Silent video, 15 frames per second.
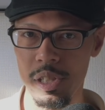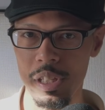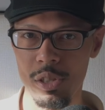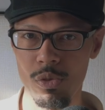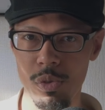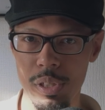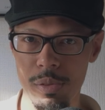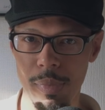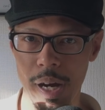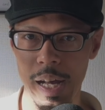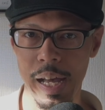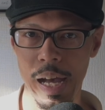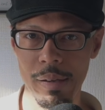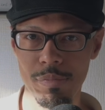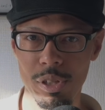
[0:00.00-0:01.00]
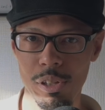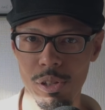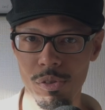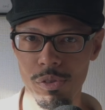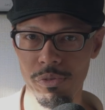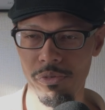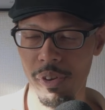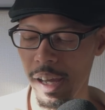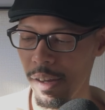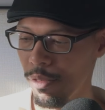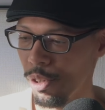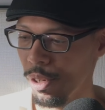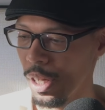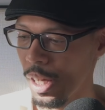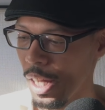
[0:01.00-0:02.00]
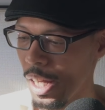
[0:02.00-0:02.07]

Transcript: this was my absolute favorite.